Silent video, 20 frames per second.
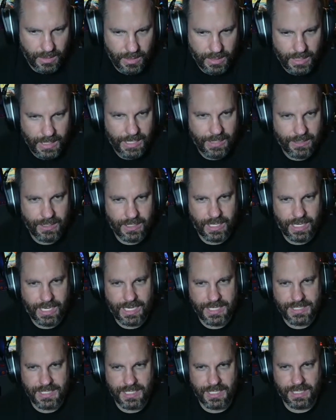How did I
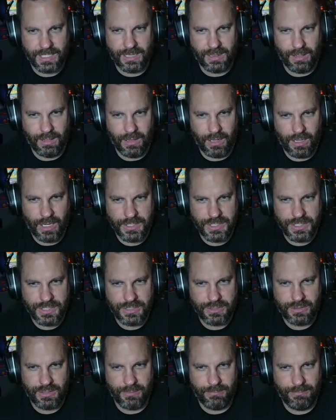accidentally
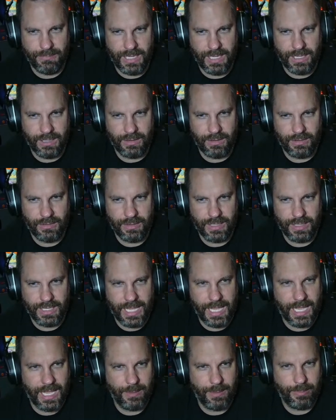launch the mail
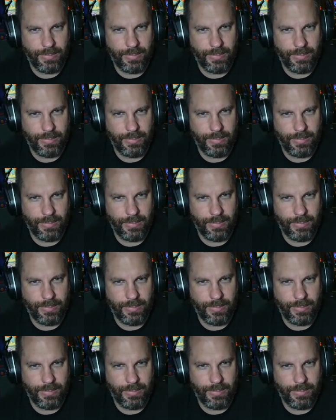app?